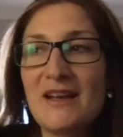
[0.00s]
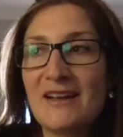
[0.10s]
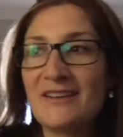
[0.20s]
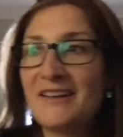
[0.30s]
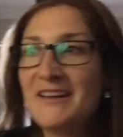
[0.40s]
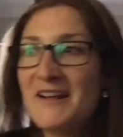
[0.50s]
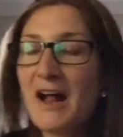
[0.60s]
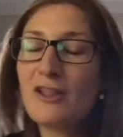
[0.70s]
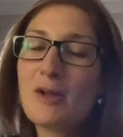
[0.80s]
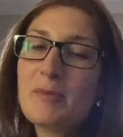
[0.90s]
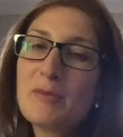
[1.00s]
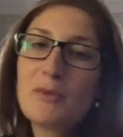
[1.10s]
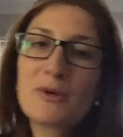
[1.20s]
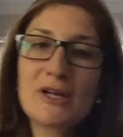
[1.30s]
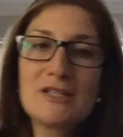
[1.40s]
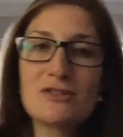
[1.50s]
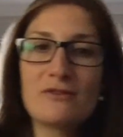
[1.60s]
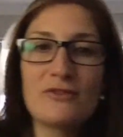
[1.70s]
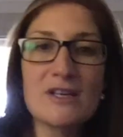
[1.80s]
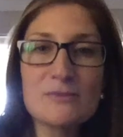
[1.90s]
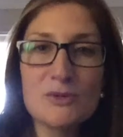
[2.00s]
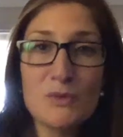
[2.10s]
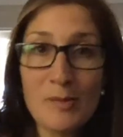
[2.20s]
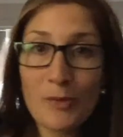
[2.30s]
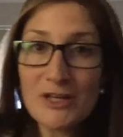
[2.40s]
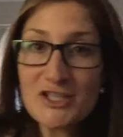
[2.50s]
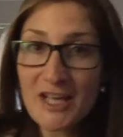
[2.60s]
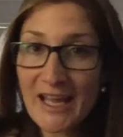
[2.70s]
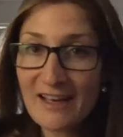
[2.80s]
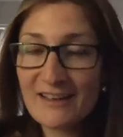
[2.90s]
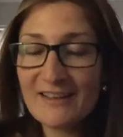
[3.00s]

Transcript: And a lot of people were concerned for us, which we appreciate.